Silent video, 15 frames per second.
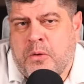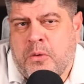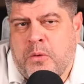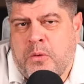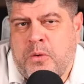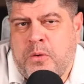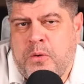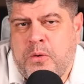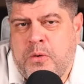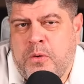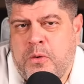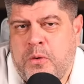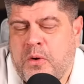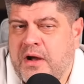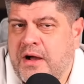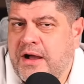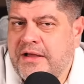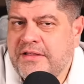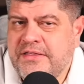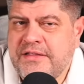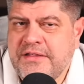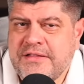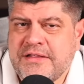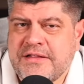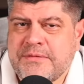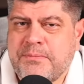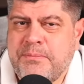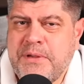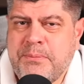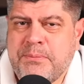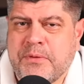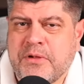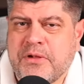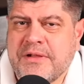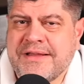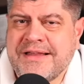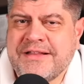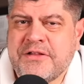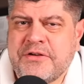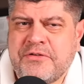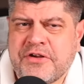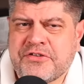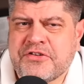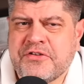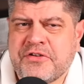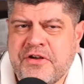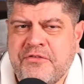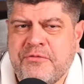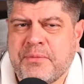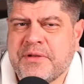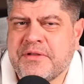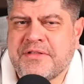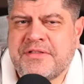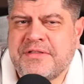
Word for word: I think that people in the Russian government